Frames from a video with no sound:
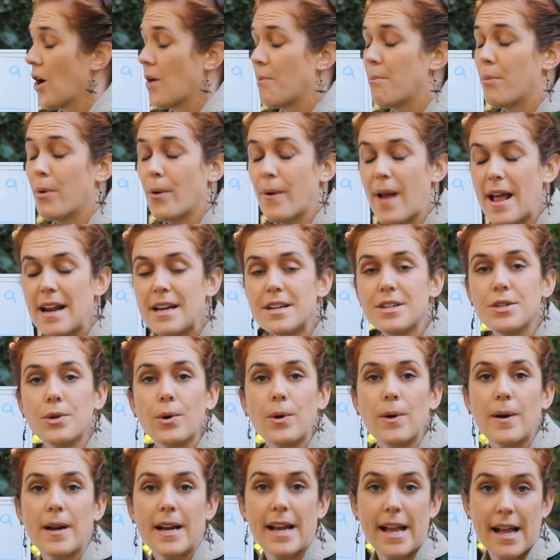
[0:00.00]

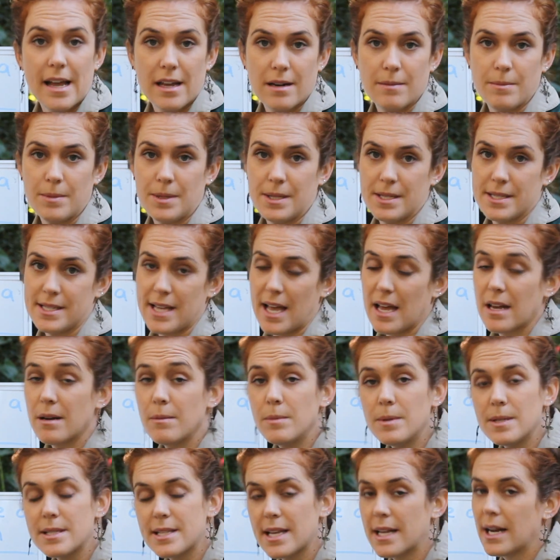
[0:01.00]
predatory animals,
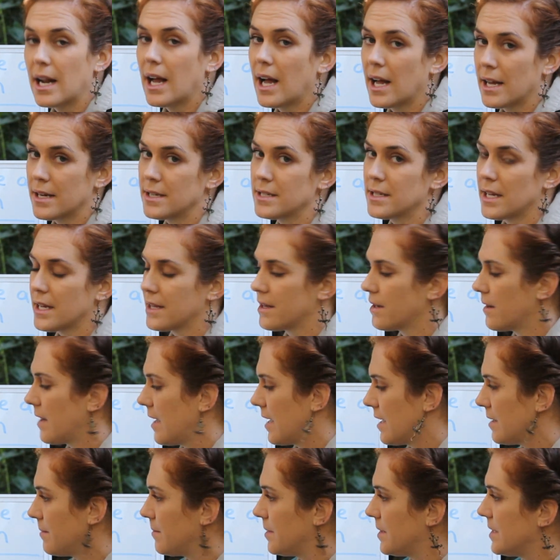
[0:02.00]
animals that hunt other
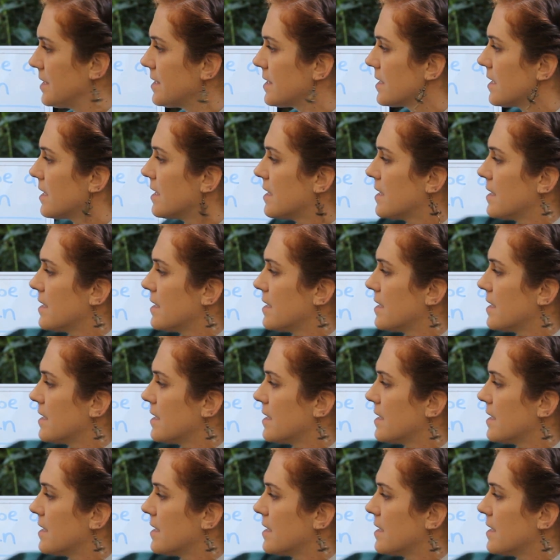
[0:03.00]
animals,